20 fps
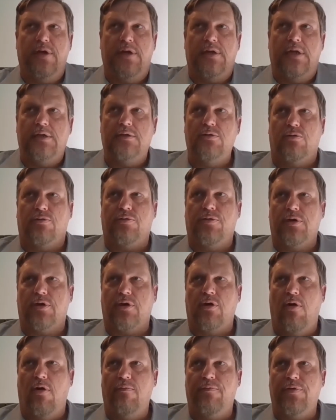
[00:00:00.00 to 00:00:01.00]
And look, the
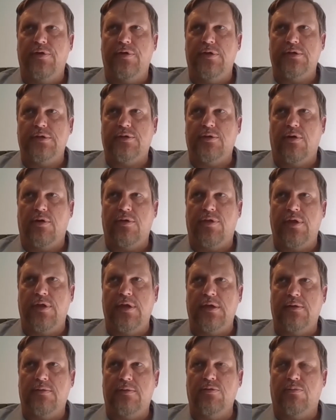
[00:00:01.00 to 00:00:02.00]
confidence, I
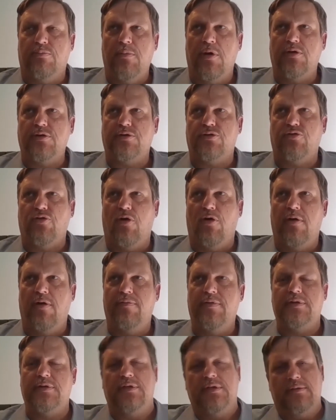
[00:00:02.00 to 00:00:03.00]
think, look, most
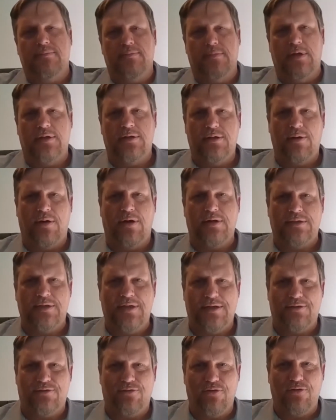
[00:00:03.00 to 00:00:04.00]
drivers and you know, as an
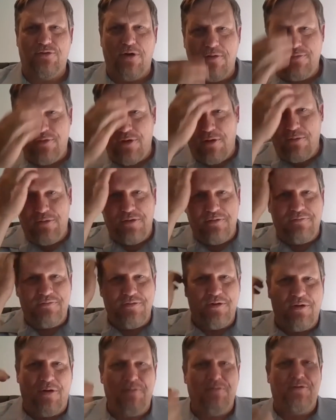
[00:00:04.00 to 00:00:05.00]
ex-driver, I would
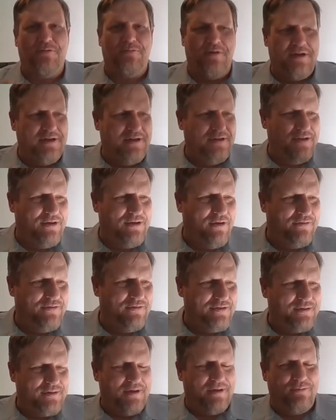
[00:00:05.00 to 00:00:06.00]
have been in the
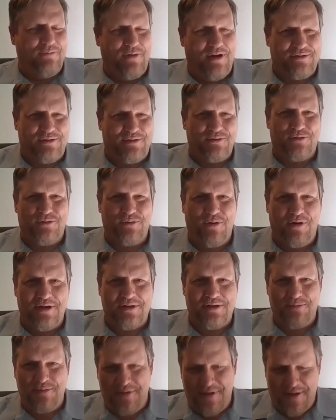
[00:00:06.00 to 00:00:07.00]
office once or
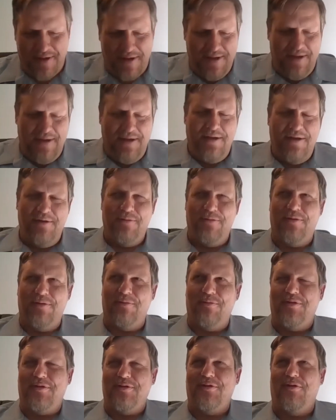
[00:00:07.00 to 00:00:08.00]
twice with
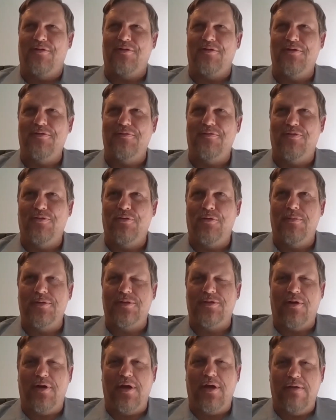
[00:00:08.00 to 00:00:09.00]
a
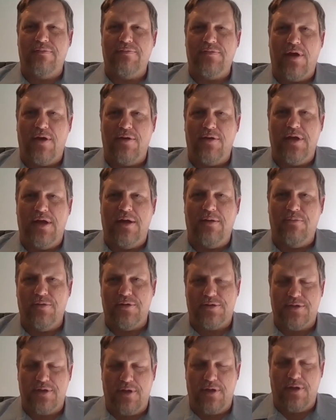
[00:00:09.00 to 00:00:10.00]
non-conformance. I have no doubt
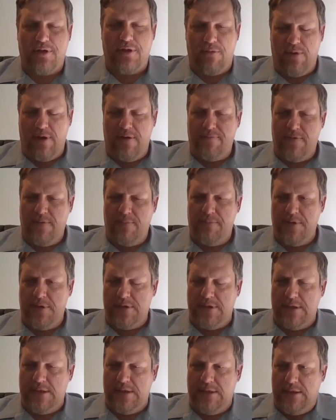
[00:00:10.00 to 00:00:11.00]
whatsoever.
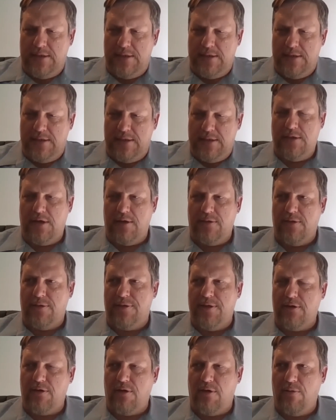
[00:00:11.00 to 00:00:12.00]
But you know,
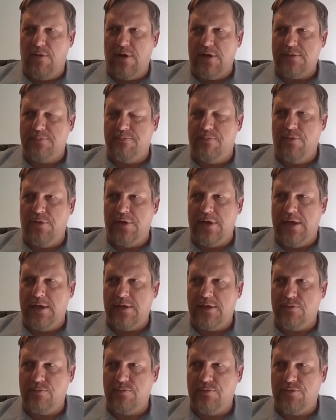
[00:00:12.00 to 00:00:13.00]
the thing I always point
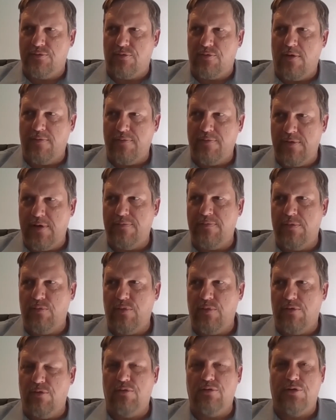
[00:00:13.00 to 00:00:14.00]
out to a driver,
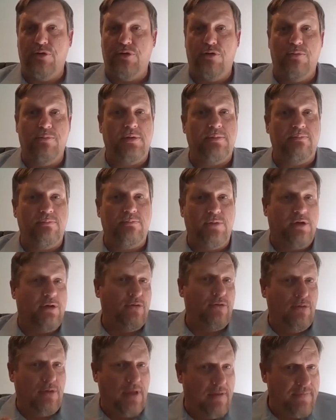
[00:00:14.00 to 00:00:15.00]
we're all human. We
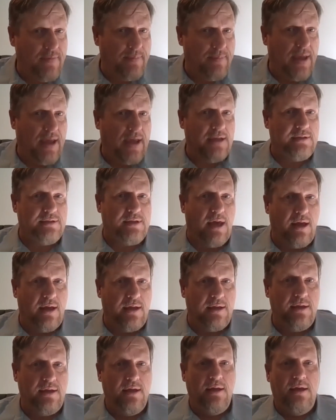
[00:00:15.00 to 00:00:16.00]
can all have a bad
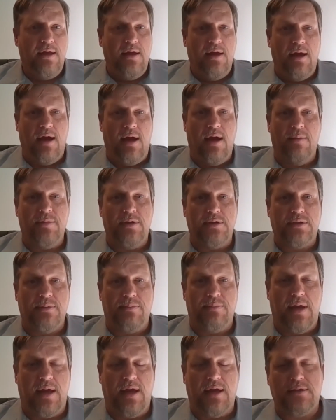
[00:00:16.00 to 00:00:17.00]
day.
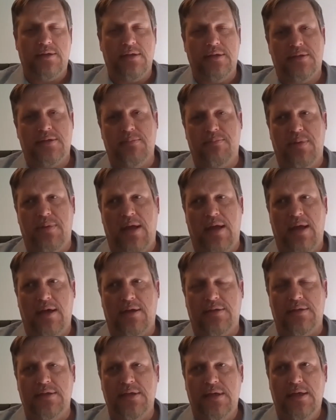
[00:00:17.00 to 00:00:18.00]
It's
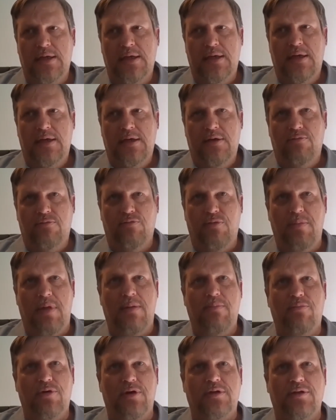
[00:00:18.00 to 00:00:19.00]
about
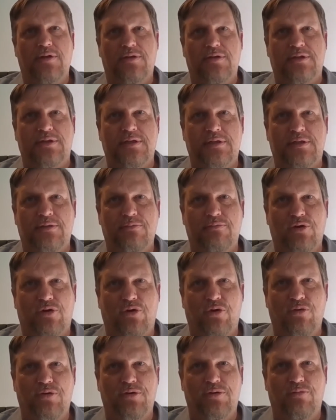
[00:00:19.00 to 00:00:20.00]
remembering that the system
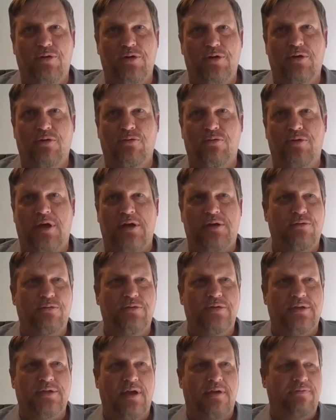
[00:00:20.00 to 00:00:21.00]
recorded all that good
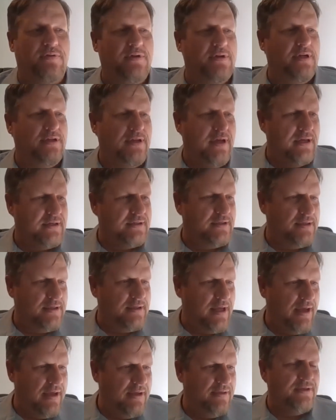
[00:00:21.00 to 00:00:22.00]
stuff you did
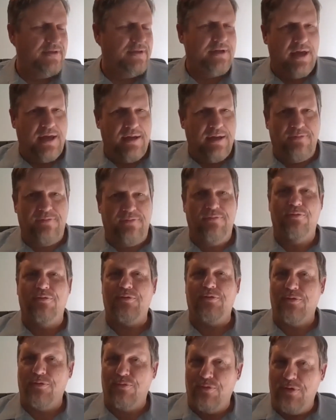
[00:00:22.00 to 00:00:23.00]
yesterday and the day before
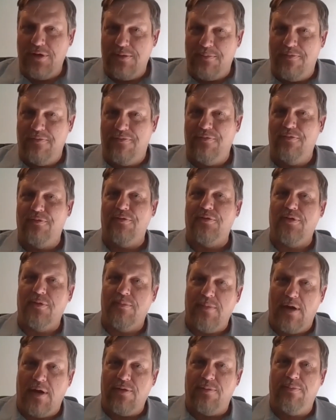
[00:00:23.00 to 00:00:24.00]
and the week before and the
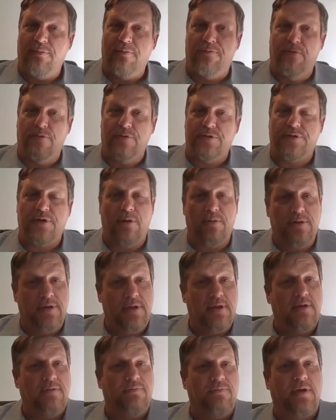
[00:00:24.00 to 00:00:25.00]
month before. So in
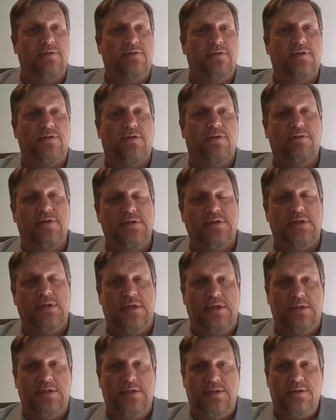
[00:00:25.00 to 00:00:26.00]
the event that there is an
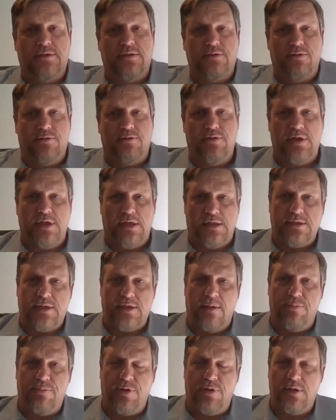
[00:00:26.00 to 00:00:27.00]
incident or an
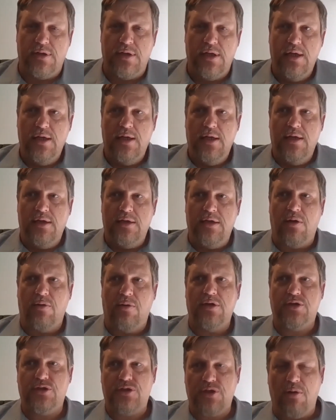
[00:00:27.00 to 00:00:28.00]
exception, you know,
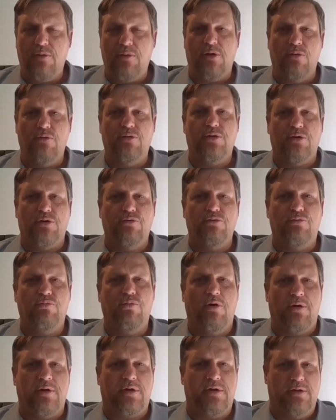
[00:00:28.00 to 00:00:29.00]
it's showing all the good
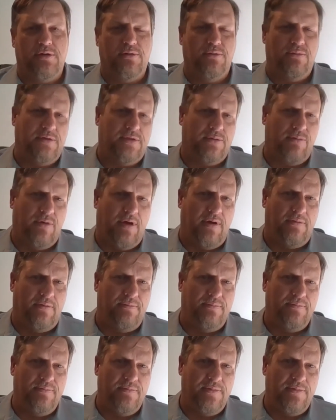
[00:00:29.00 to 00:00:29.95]
work you do as well.